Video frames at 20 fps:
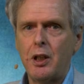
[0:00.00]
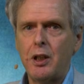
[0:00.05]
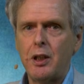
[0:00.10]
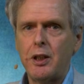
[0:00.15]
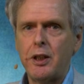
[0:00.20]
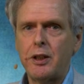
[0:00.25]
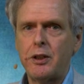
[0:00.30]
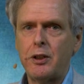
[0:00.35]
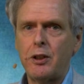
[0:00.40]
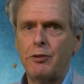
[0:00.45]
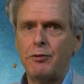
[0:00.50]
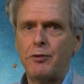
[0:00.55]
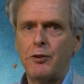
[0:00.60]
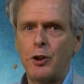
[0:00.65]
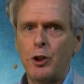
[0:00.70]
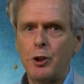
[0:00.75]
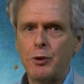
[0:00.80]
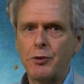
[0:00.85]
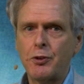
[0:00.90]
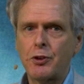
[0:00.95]
it
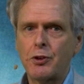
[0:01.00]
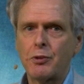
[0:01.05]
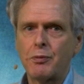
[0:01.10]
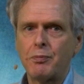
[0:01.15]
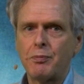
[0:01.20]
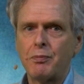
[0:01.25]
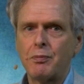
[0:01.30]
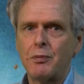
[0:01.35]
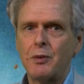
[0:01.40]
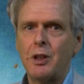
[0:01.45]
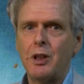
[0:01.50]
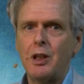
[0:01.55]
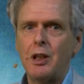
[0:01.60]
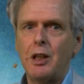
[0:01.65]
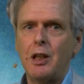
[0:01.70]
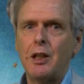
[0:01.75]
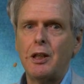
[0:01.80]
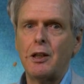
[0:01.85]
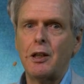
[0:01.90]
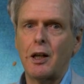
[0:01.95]
involves
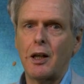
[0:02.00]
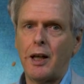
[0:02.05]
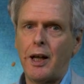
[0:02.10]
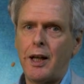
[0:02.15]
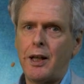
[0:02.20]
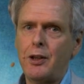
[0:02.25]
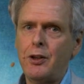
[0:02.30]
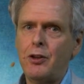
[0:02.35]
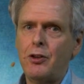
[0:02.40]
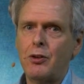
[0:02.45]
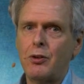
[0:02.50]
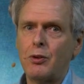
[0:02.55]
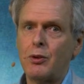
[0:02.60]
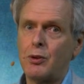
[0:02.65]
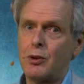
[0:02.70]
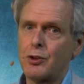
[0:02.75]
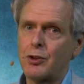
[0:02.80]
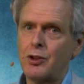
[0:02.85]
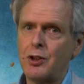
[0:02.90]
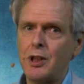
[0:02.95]
the land
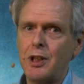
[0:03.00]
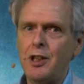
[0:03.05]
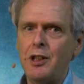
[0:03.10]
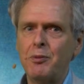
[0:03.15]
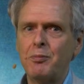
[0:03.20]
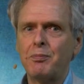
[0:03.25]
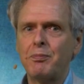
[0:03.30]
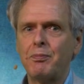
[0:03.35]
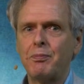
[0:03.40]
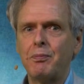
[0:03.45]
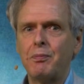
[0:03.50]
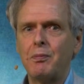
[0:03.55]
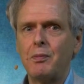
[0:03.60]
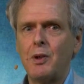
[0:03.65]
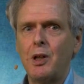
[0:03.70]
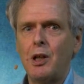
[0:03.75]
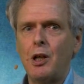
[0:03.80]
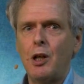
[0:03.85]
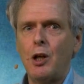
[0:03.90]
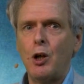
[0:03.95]
or sea,
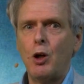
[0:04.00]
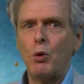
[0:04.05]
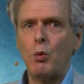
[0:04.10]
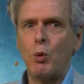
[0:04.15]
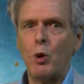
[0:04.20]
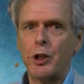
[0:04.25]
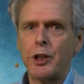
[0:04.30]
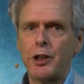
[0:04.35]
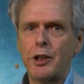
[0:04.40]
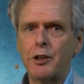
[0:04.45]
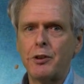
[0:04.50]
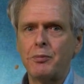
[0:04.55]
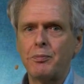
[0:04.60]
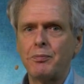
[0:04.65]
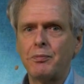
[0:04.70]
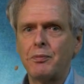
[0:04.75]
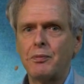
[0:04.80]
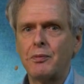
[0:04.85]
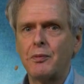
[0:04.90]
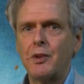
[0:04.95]
water,
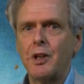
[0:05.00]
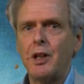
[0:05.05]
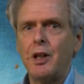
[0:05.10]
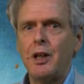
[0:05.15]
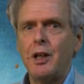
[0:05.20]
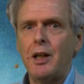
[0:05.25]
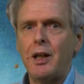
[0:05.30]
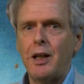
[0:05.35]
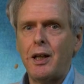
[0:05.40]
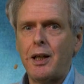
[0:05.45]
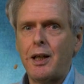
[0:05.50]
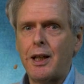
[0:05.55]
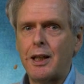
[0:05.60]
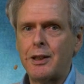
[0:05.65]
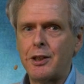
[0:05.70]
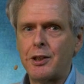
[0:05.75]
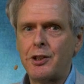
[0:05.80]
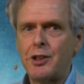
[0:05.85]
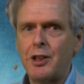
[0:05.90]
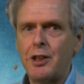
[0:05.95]

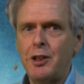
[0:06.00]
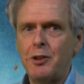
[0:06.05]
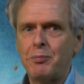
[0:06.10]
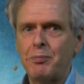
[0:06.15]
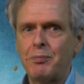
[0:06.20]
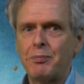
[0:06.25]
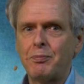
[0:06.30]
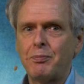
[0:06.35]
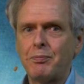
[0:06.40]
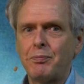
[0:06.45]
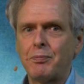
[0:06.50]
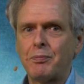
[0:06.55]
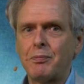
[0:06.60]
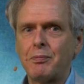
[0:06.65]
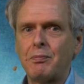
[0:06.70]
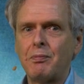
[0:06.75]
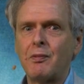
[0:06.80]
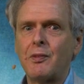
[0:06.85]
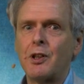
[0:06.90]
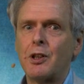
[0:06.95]
energy,
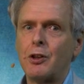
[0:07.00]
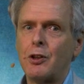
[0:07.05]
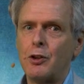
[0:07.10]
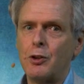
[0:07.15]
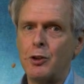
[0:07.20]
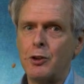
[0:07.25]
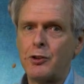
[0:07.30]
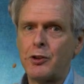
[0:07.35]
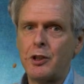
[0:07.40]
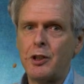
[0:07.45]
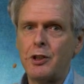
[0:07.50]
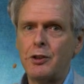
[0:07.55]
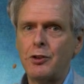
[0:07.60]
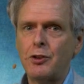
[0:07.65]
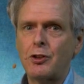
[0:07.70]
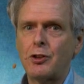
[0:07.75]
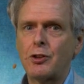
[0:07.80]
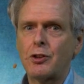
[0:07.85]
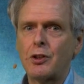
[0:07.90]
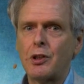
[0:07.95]

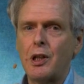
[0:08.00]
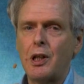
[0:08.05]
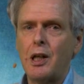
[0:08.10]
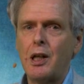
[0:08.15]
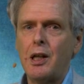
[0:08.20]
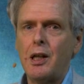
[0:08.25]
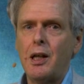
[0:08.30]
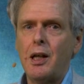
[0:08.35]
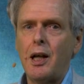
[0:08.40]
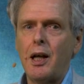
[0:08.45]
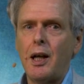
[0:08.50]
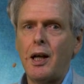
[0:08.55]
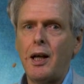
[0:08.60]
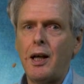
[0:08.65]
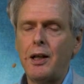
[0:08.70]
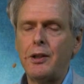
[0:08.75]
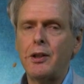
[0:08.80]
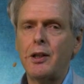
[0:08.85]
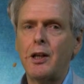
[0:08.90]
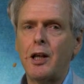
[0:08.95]
nutrients,
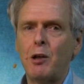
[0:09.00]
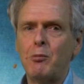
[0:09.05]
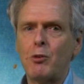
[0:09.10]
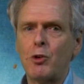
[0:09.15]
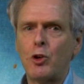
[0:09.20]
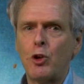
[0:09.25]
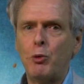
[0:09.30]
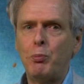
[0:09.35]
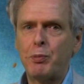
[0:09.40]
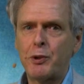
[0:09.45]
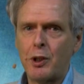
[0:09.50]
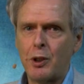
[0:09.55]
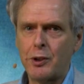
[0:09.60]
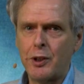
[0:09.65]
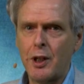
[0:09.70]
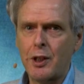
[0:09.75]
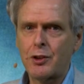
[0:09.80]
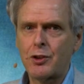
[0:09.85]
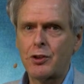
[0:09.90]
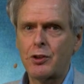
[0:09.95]
and chemical
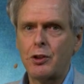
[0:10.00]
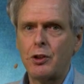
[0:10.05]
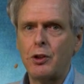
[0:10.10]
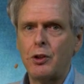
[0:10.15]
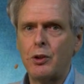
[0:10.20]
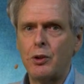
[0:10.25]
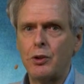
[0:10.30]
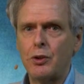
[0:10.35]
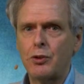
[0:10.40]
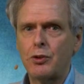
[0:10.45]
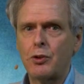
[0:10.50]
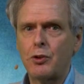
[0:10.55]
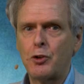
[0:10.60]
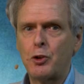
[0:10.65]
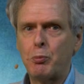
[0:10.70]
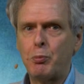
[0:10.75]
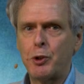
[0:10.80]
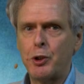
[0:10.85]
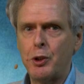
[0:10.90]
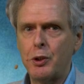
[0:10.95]
products used
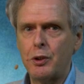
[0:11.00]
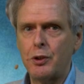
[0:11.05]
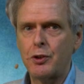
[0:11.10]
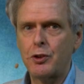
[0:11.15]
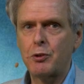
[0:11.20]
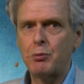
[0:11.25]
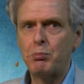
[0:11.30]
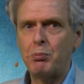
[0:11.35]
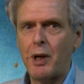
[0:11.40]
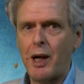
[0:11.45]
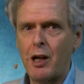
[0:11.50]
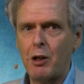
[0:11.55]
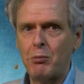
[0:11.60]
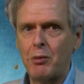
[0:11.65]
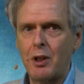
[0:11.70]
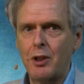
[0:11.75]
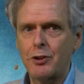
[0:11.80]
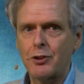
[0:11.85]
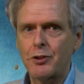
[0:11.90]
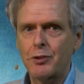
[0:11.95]
to produce
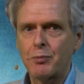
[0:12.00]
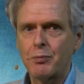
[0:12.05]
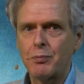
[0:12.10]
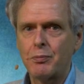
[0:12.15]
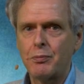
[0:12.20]
biomass.